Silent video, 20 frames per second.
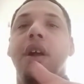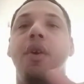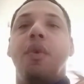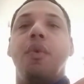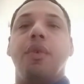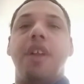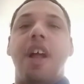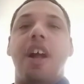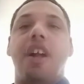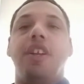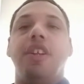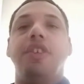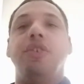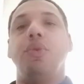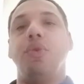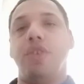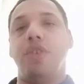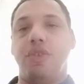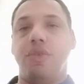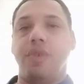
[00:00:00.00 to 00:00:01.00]
We're not going to
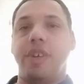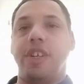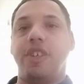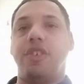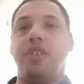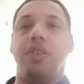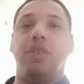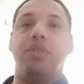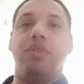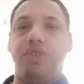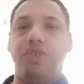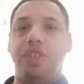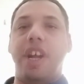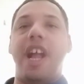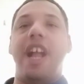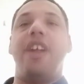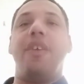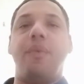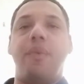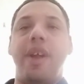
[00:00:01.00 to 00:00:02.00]
do the traditional
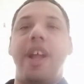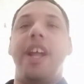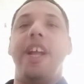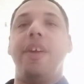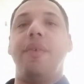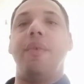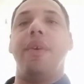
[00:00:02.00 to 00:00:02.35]
Giant way.